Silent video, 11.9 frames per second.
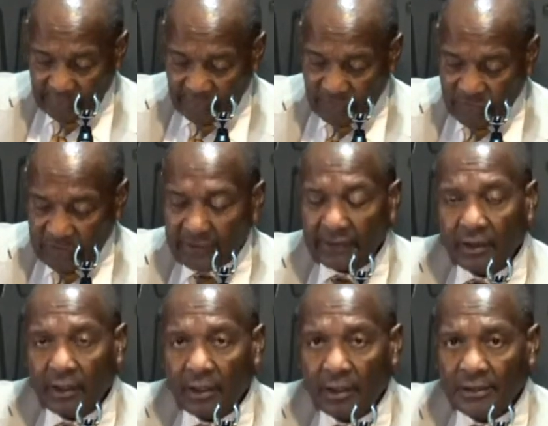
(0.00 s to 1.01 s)
seeing
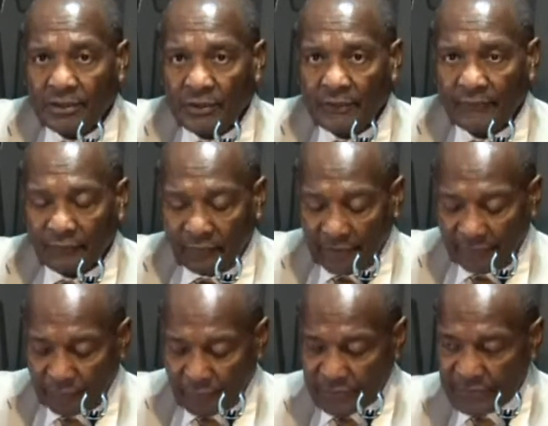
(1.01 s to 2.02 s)
God's
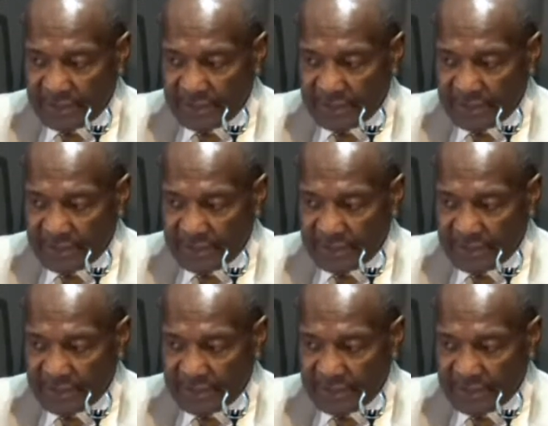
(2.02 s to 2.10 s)
faithfulness.